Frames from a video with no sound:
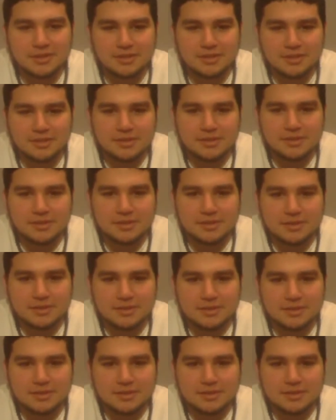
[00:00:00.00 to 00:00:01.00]

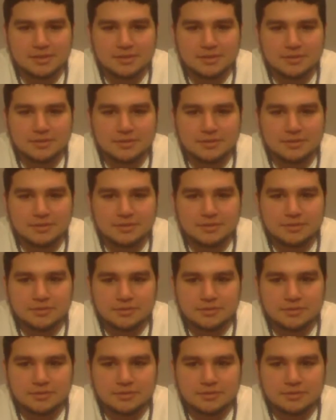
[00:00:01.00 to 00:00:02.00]

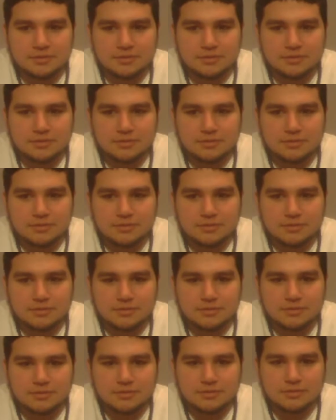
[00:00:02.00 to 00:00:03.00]

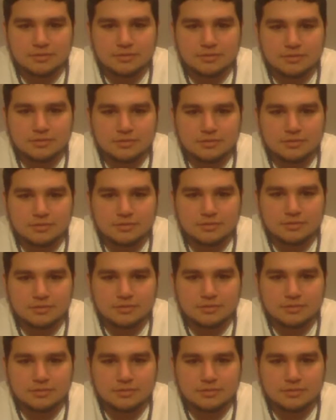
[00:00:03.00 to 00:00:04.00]

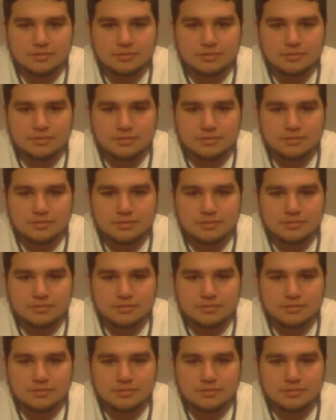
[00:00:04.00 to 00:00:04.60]
Nobody speaks.